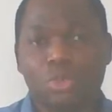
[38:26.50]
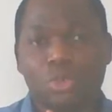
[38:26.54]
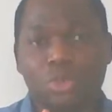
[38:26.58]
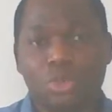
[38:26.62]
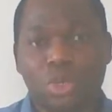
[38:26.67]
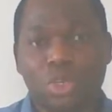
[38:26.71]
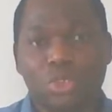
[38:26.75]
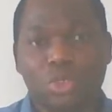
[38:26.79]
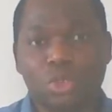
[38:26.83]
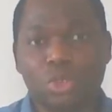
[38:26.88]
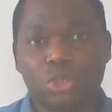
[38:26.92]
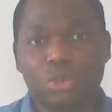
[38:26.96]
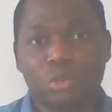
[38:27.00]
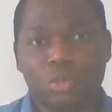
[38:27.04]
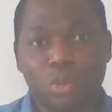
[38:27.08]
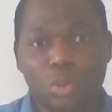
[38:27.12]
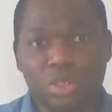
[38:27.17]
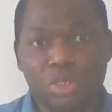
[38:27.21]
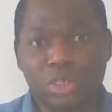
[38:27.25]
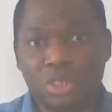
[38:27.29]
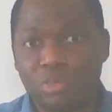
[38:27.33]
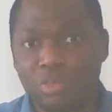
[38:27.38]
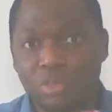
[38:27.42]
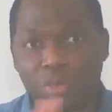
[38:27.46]
do not
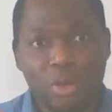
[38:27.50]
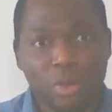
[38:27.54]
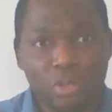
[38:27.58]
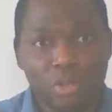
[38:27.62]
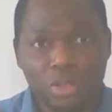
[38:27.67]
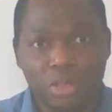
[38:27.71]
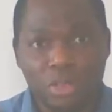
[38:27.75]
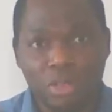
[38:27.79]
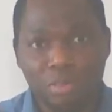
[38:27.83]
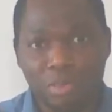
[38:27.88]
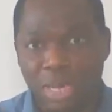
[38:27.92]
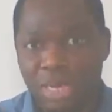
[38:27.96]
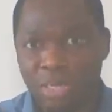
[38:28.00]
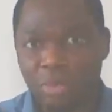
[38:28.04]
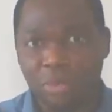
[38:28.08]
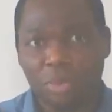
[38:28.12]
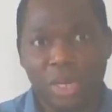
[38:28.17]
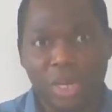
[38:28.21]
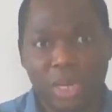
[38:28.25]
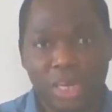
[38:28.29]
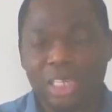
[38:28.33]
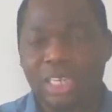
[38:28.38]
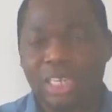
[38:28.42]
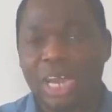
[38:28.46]
support divorce, by
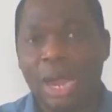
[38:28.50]
the way.